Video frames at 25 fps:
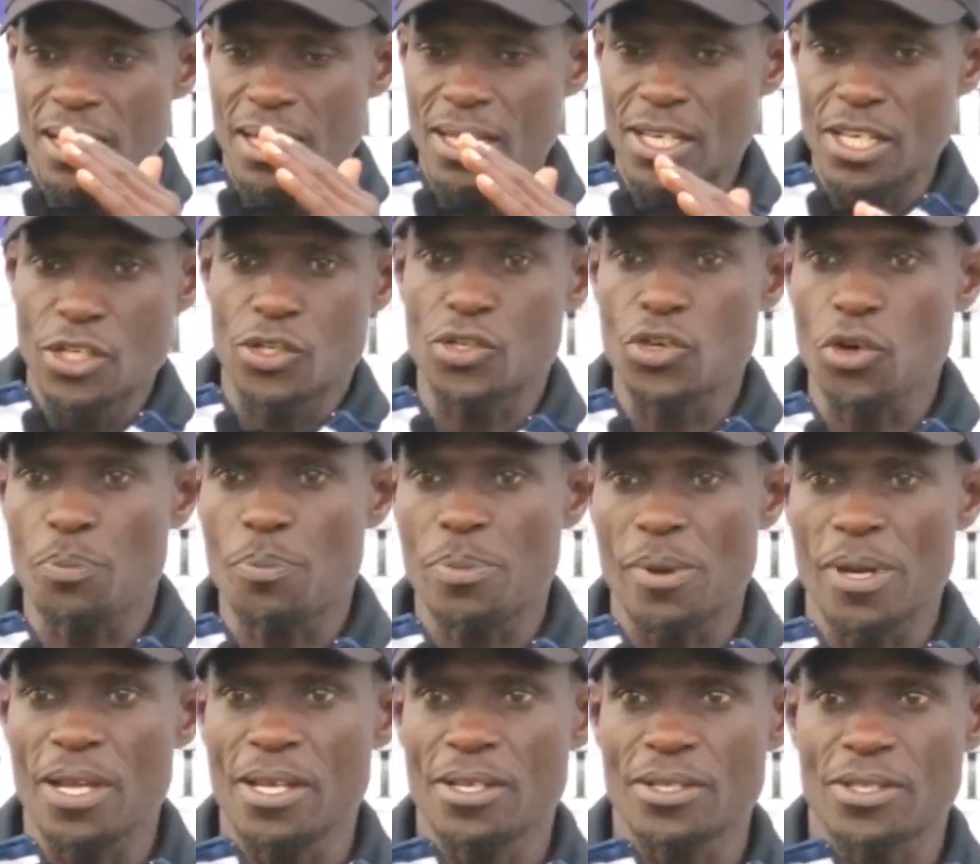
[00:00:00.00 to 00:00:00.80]
into
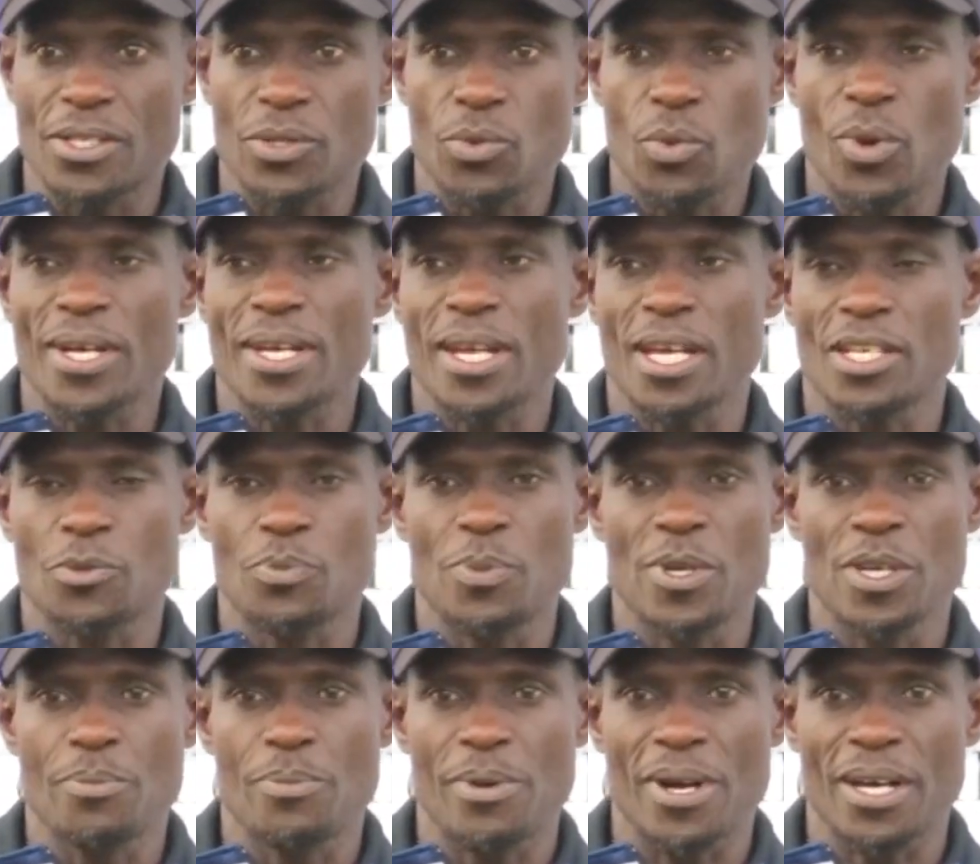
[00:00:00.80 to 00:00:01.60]
place what he has
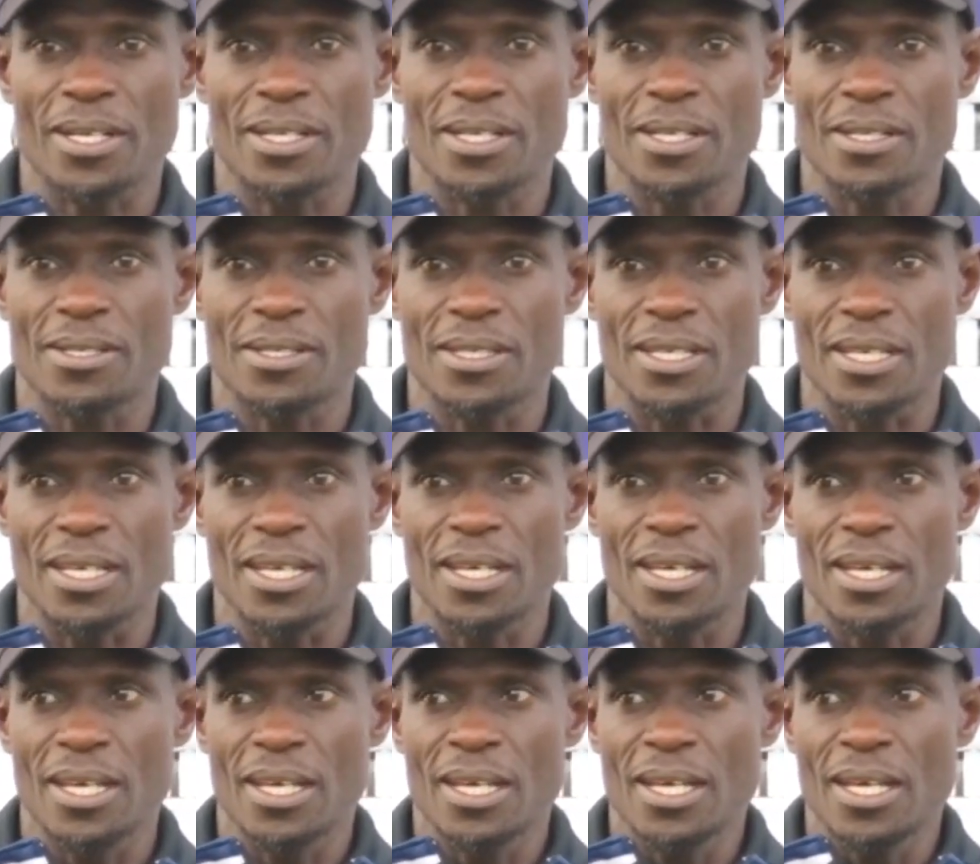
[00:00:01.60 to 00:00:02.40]
been
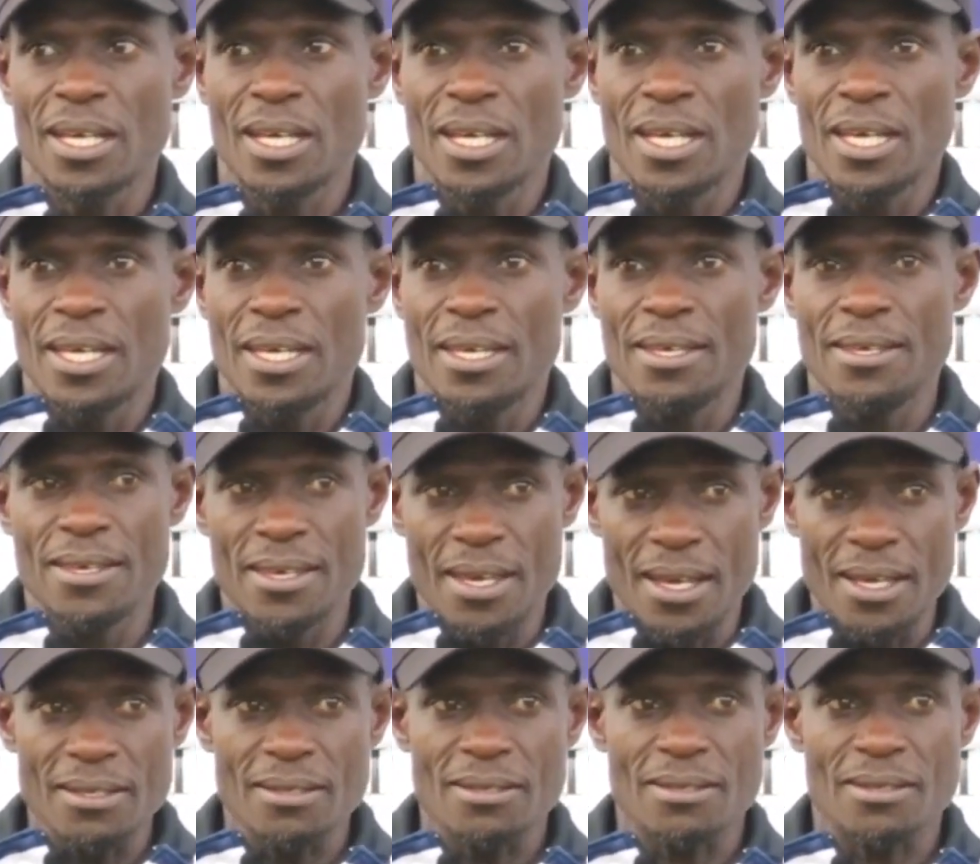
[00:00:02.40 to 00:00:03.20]
practicing.
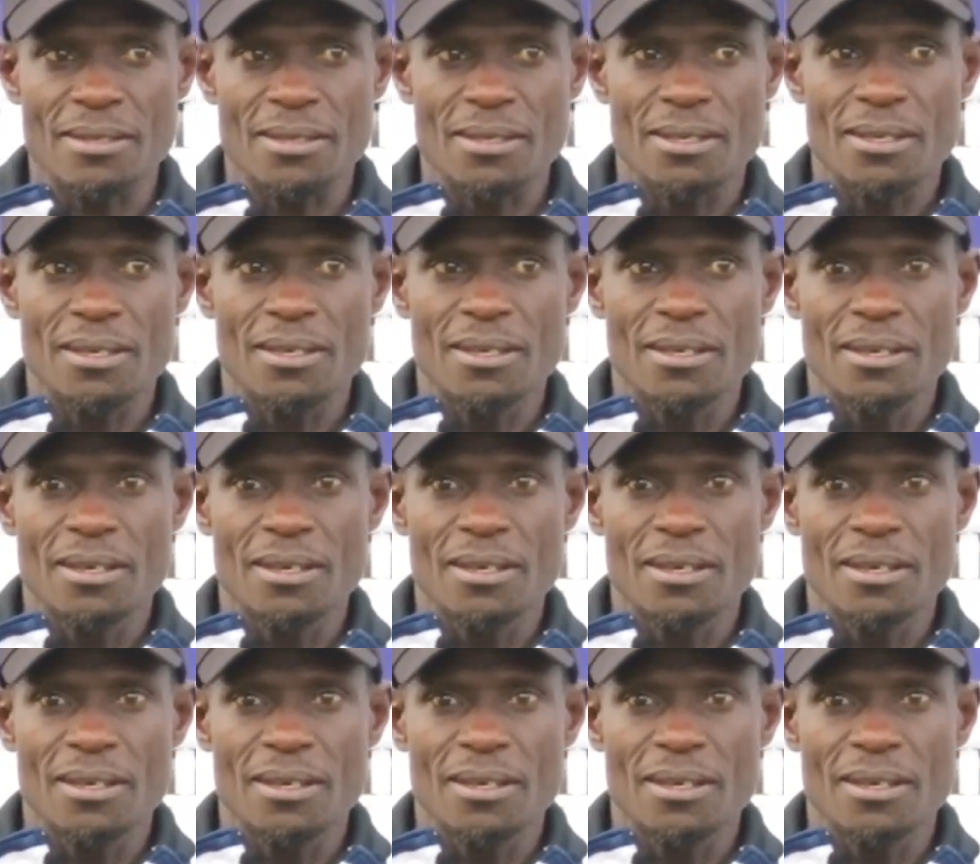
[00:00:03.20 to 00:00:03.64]
Yes.